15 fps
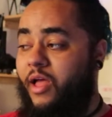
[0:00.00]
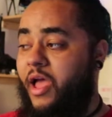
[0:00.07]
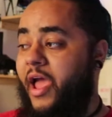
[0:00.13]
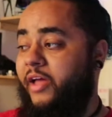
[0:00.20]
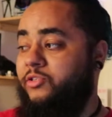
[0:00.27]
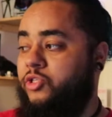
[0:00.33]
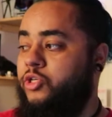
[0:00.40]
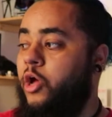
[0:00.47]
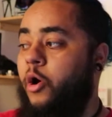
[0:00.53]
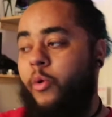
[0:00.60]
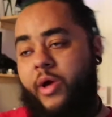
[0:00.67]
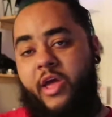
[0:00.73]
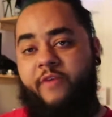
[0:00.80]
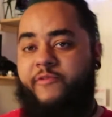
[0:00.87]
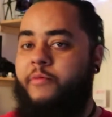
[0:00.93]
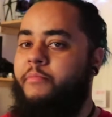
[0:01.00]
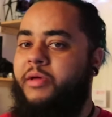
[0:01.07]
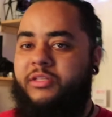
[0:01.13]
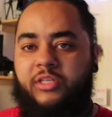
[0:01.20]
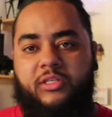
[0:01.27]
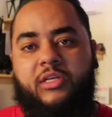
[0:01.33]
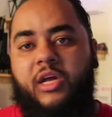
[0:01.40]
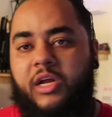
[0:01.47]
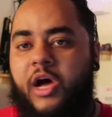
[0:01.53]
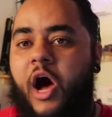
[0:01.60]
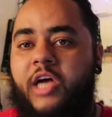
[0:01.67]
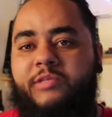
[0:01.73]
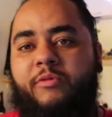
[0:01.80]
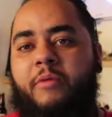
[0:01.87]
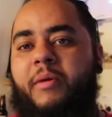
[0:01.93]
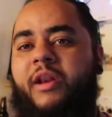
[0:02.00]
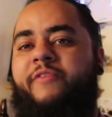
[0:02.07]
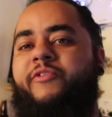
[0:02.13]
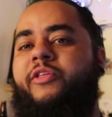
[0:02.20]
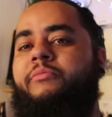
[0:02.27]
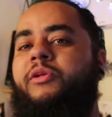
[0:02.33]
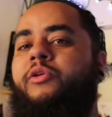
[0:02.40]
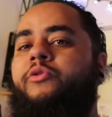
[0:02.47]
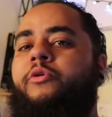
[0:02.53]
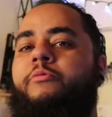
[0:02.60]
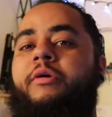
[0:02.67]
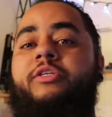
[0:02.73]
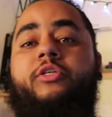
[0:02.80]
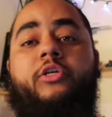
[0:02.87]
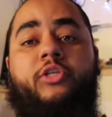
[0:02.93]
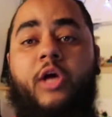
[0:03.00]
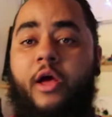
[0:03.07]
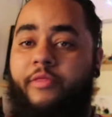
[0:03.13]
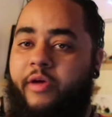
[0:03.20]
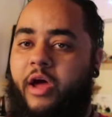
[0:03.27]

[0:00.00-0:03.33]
And so if it means it's going to cost more money for them to do their research,